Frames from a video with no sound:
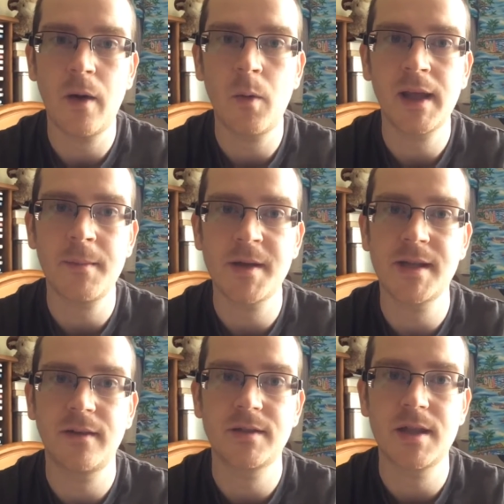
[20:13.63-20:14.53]
I want to get
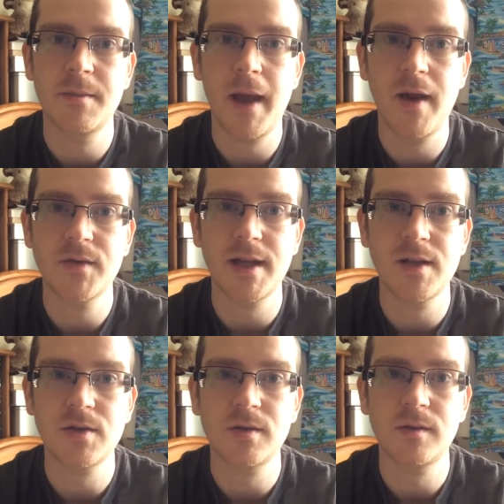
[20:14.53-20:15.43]
myself to the bare
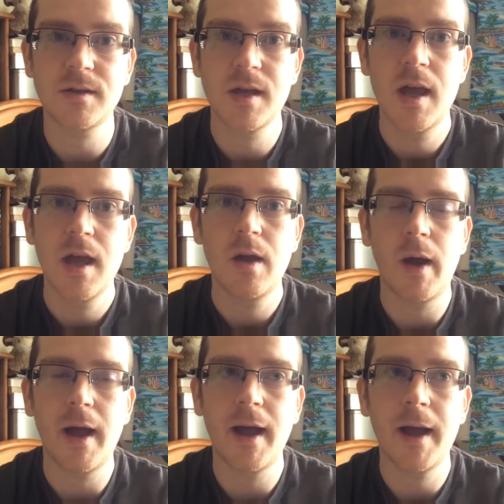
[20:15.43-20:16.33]
essentials.
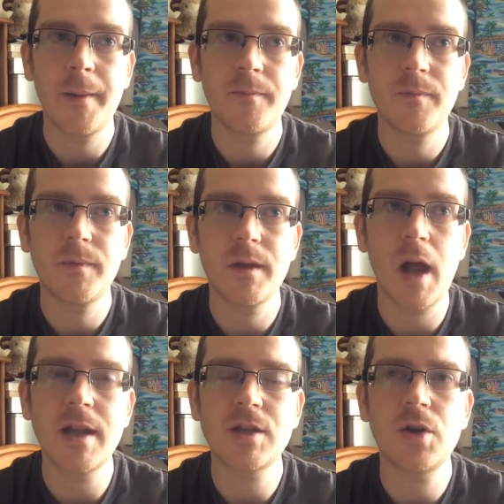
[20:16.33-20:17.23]
And
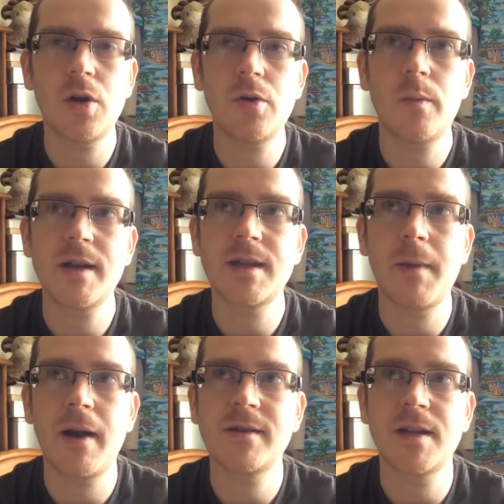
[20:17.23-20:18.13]
it's not when I say
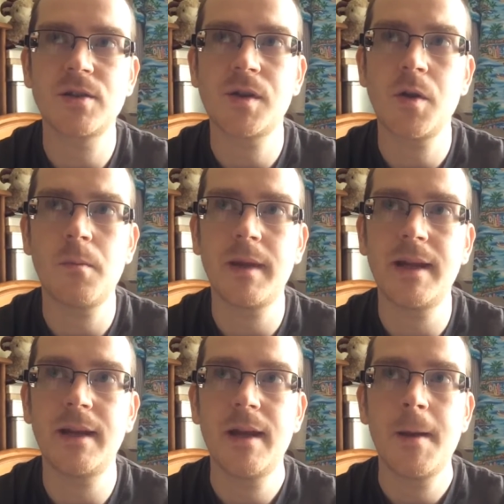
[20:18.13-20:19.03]
bare essentials, I don't
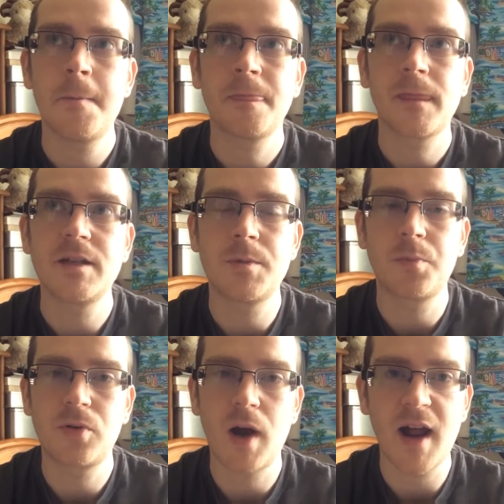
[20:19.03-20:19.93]
mean
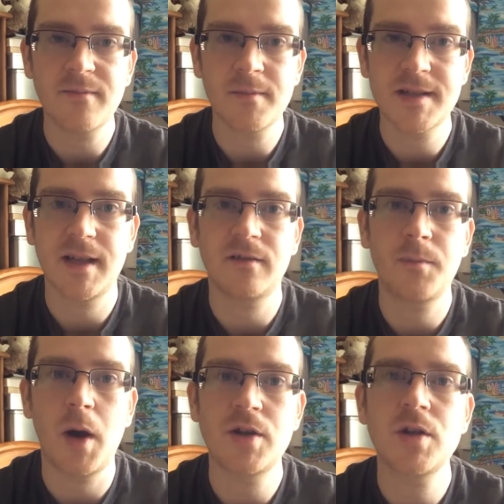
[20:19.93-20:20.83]
deprive myself,
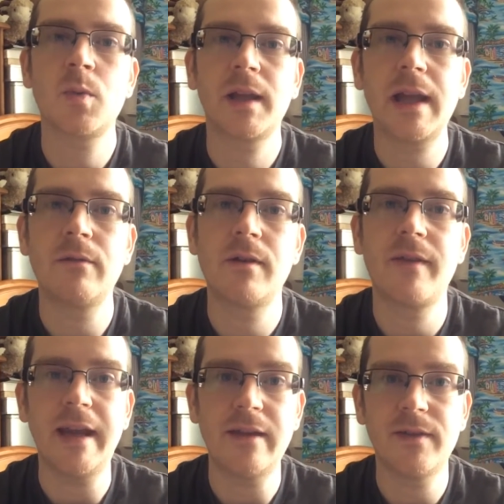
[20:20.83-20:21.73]
but I just want to get rid of
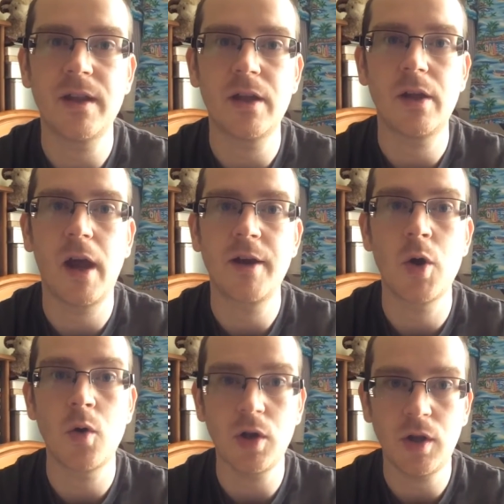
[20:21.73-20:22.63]
anything that I
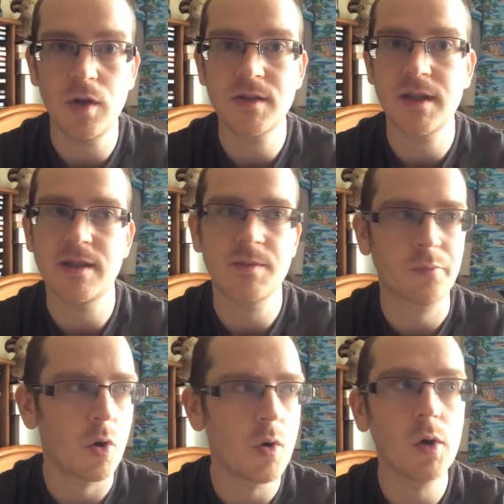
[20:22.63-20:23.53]
don't use, that's
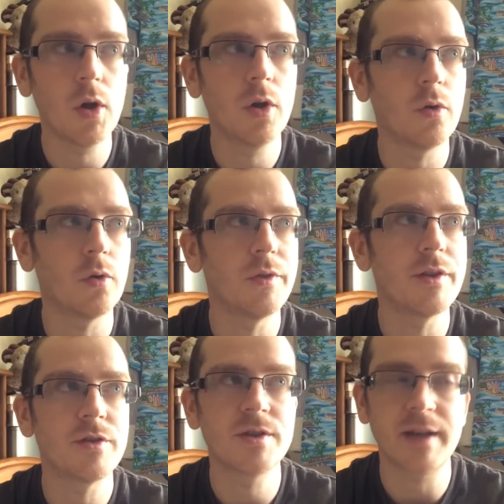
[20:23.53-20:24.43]
broken or
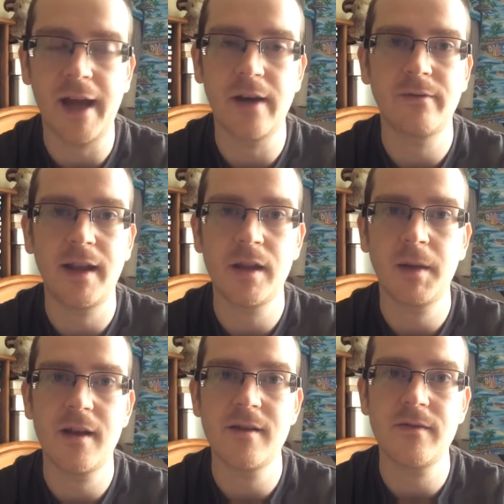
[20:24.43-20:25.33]
that doesn't add value in
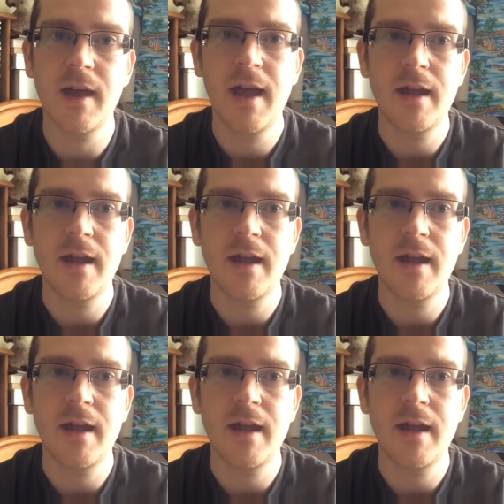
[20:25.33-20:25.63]
my life.